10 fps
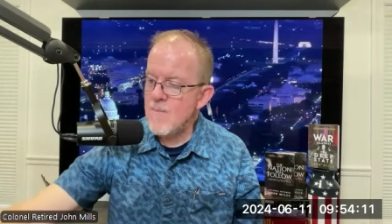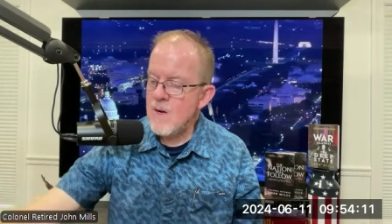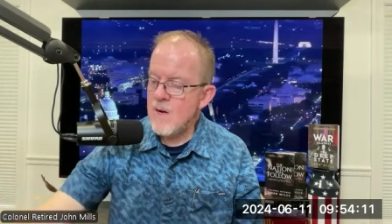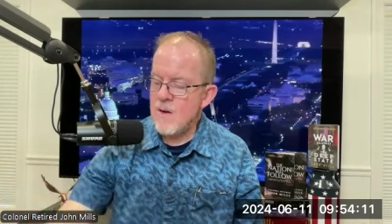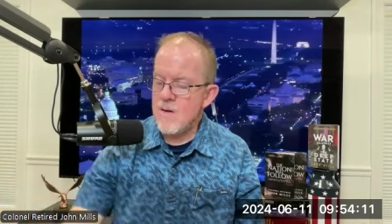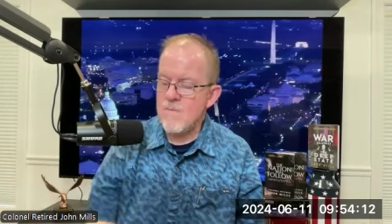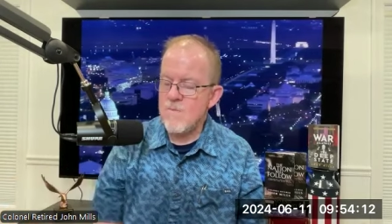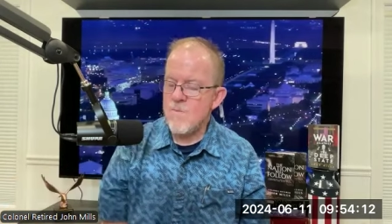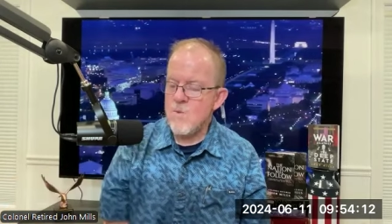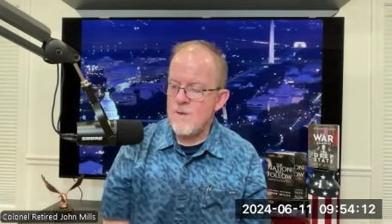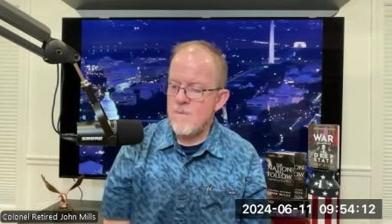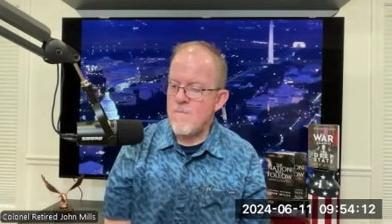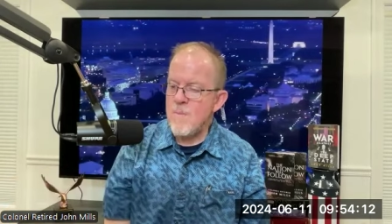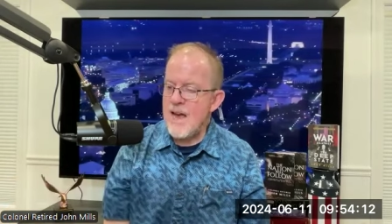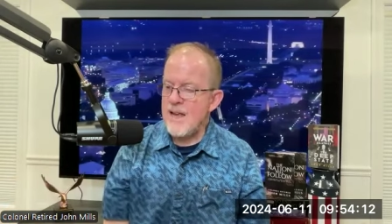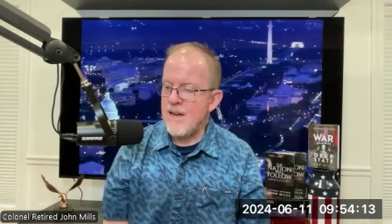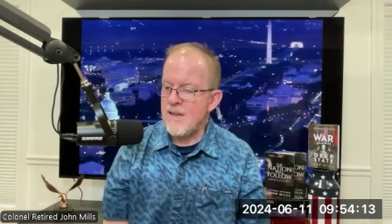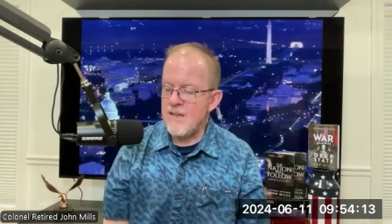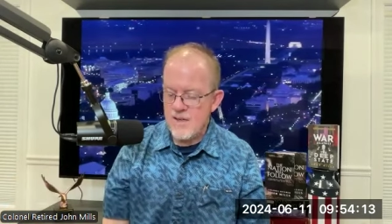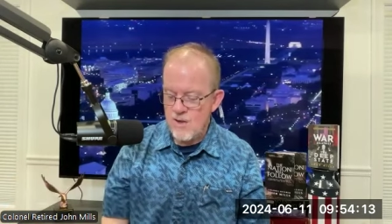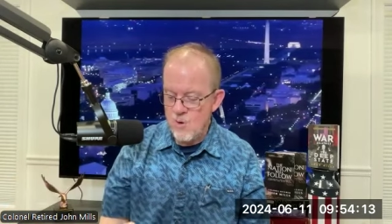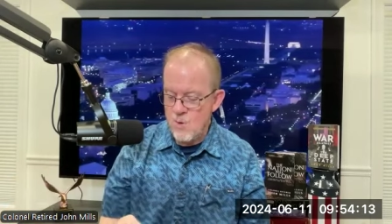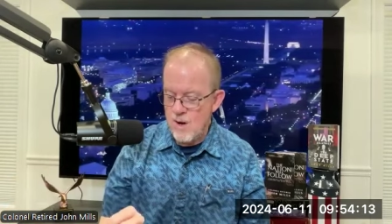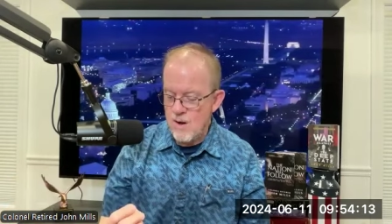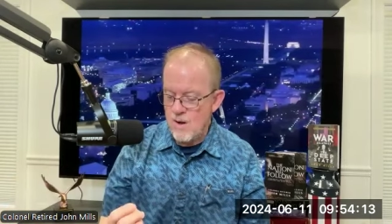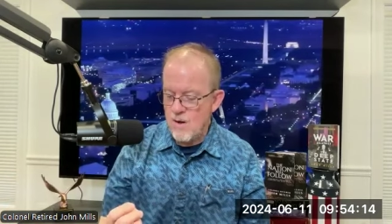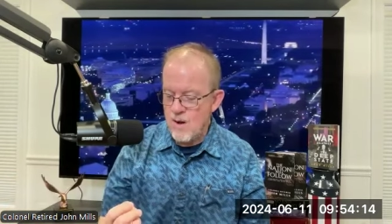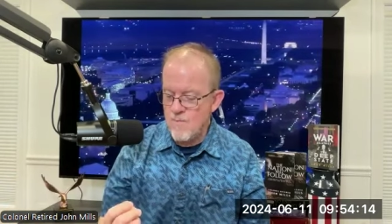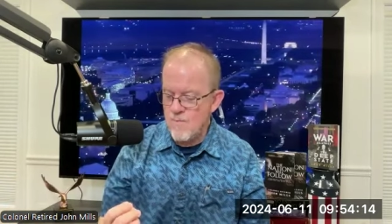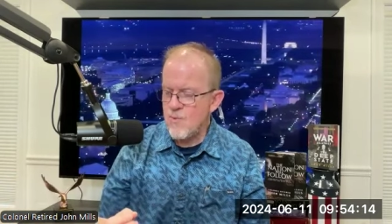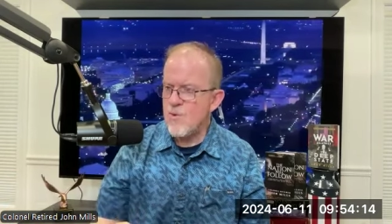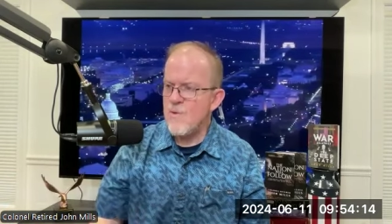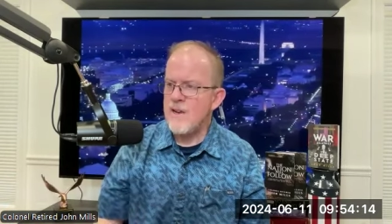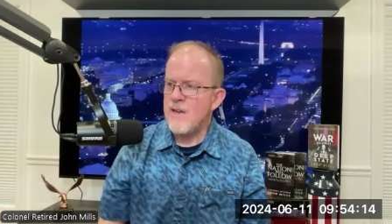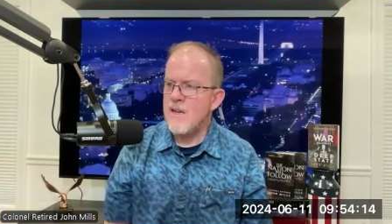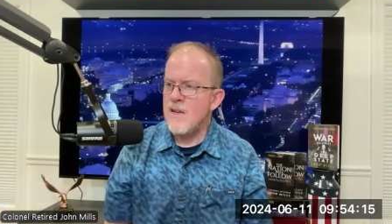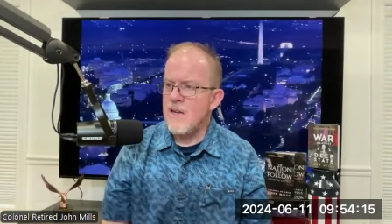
uh, with biden you know uh, approving